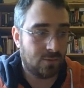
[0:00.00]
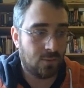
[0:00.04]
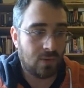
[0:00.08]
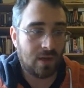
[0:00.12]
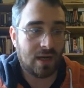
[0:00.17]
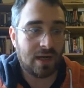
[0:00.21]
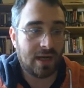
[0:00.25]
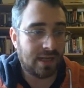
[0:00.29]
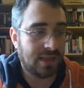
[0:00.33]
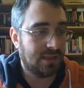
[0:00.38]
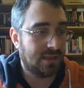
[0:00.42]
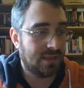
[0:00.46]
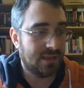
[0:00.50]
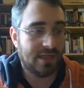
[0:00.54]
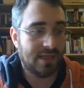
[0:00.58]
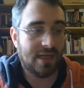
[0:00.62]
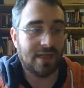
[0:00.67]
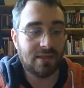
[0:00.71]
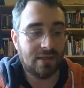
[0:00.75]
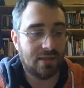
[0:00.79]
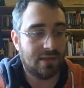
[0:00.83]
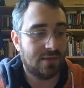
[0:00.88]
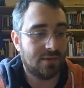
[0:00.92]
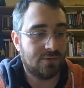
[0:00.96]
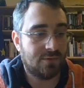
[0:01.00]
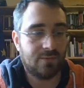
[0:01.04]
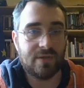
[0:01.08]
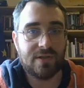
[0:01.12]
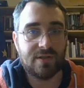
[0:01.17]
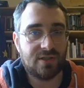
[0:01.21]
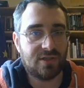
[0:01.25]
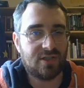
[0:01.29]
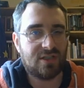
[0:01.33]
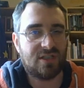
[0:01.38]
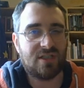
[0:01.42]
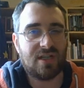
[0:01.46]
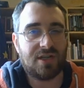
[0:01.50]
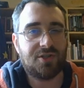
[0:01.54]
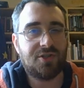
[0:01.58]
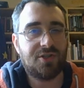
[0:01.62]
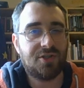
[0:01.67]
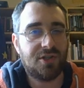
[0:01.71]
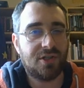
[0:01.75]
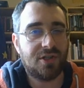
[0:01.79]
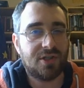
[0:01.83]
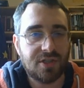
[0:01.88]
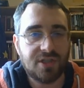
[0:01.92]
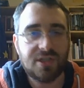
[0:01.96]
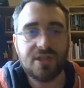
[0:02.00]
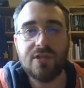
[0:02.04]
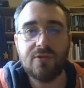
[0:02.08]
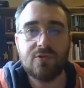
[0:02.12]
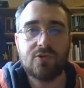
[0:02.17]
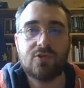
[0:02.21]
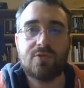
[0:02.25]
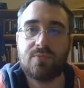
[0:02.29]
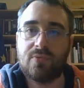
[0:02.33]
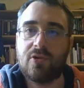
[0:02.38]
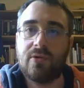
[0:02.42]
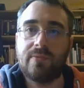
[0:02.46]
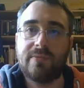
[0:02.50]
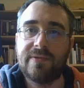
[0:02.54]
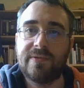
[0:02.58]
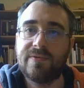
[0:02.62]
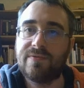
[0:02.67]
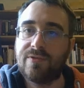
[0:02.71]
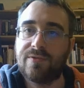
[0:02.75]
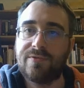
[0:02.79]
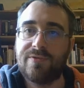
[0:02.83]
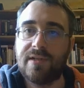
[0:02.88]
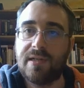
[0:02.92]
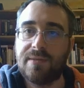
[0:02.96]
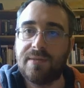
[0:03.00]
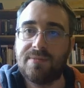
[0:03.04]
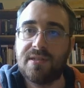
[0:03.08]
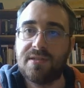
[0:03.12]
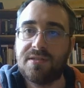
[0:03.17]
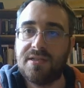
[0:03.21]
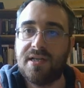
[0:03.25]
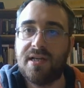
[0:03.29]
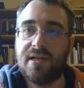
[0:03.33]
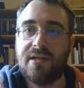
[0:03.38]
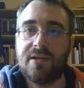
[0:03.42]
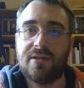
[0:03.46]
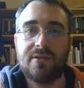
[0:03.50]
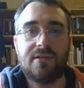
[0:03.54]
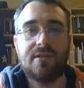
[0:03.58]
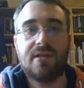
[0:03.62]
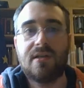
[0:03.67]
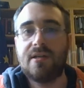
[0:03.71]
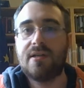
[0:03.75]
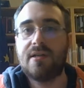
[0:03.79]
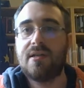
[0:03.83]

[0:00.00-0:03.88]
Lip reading: why the Netherlands were such a huge problem for Philip II.